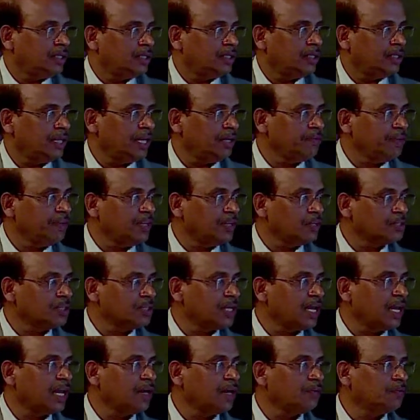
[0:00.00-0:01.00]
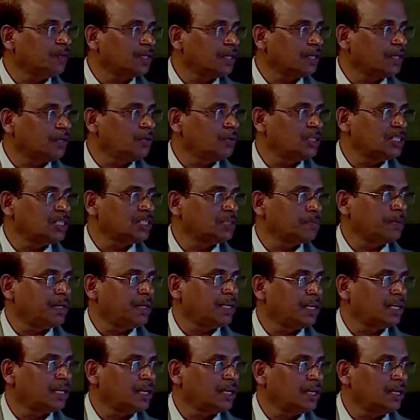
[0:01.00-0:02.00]
Then we also have what are known as
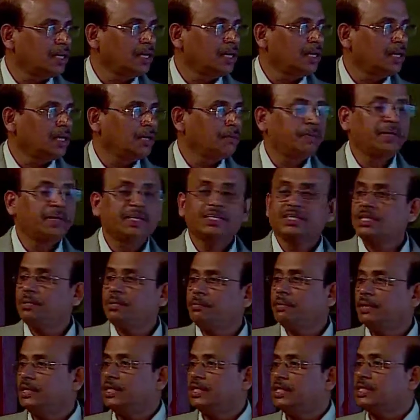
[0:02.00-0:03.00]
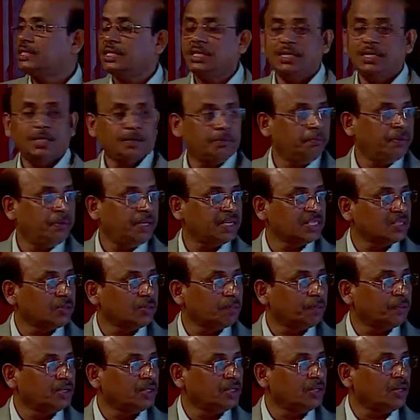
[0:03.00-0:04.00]
flutter prediction methods based
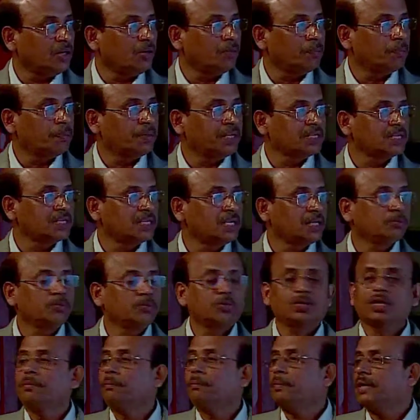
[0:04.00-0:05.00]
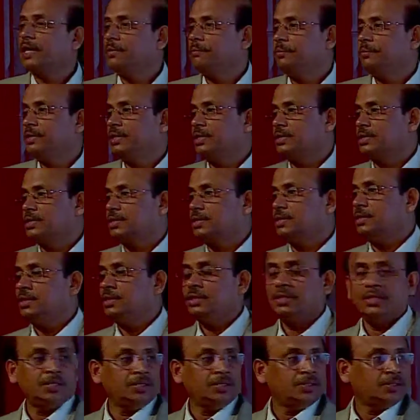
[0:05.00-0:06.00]
upon operational model parameters,
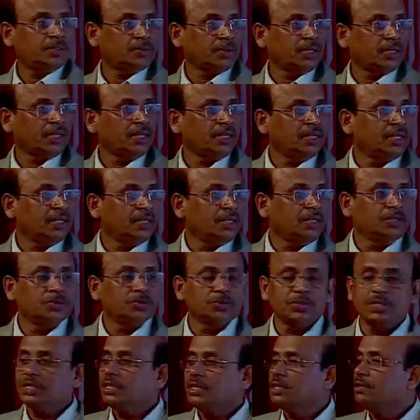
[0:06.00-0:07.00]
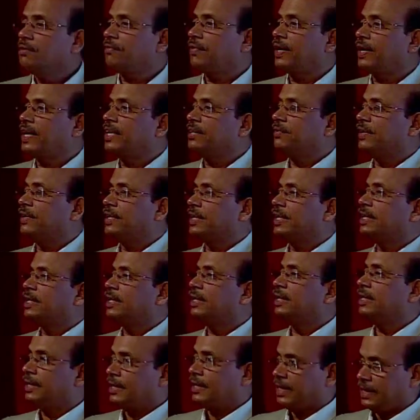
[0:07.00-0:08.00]
okay, using flight flutter
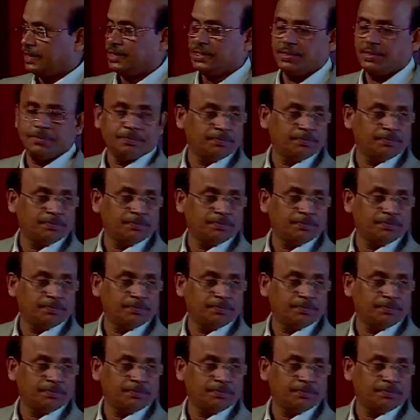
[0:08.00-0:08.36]
tests.